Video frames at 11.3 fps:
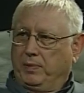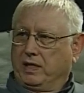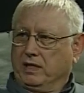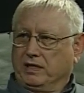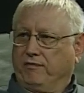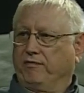
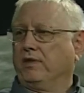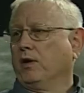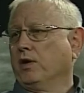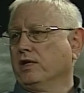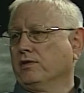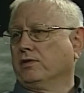Because if
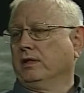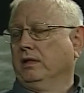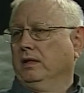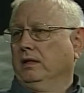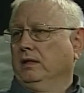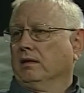there is
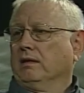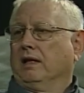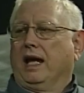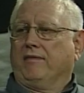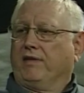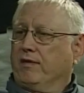
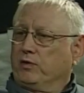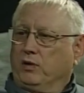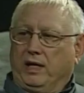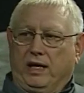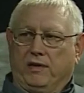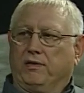life after
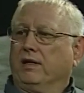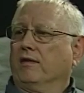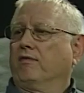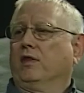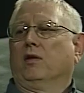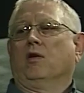death,
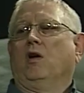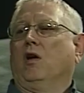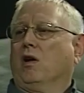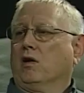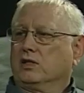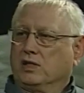if there
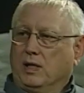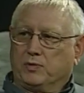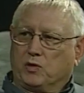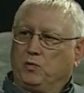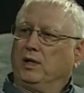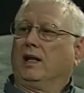are
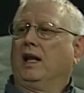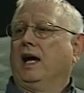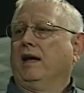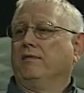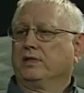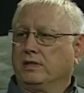subsequent
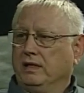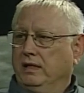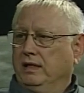lives